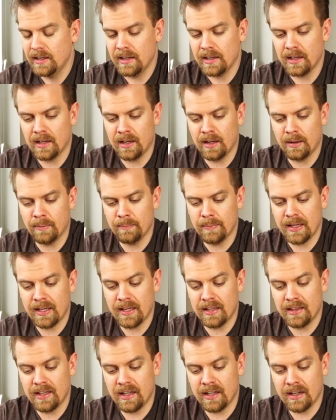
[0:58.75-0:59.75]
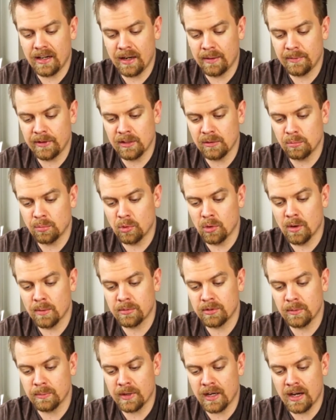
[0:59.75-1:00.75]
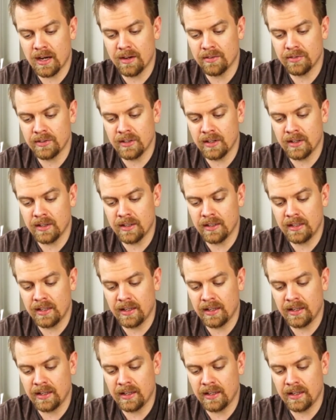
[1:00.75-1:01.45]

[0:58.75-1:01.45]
And then I'm going to brew up some coffee on it.